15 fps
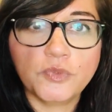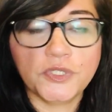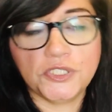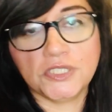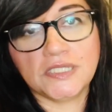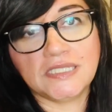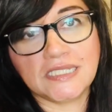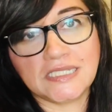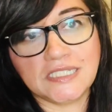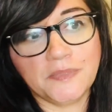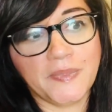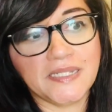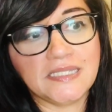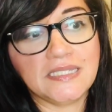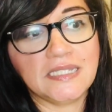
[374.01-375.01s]
which is 60
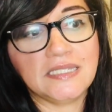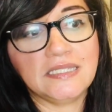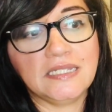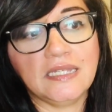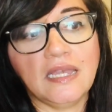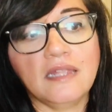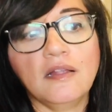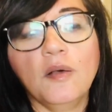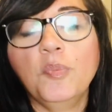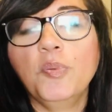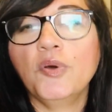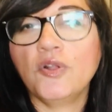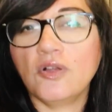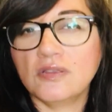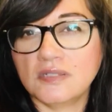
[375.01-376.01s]
by 60, and I'll
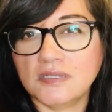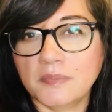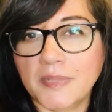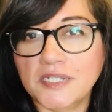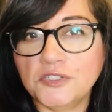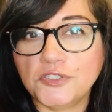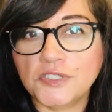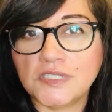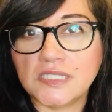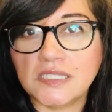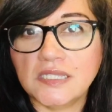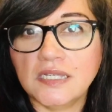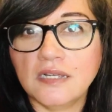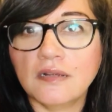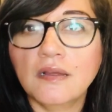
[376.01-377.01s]
put all the dimensions in
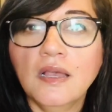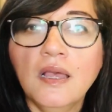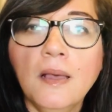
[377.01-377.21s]
there.